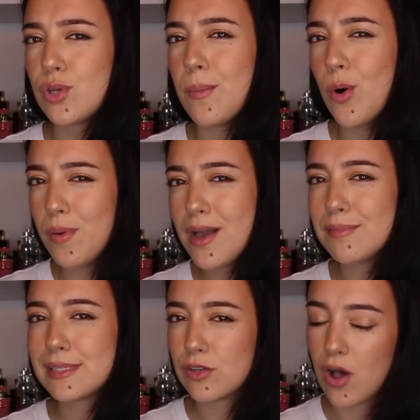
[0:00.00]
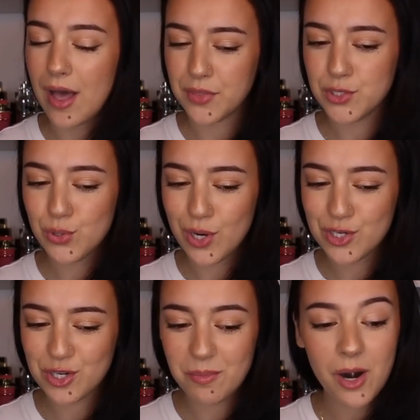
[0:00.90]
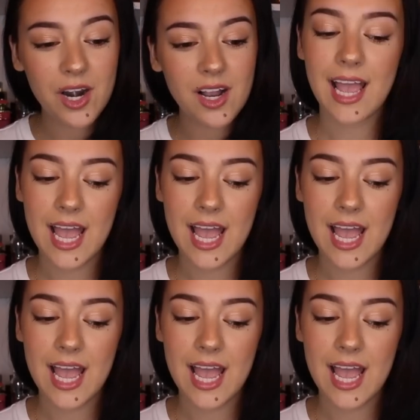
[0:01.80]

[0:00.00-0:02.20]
So I'm hoping I'm still at the 200 mark.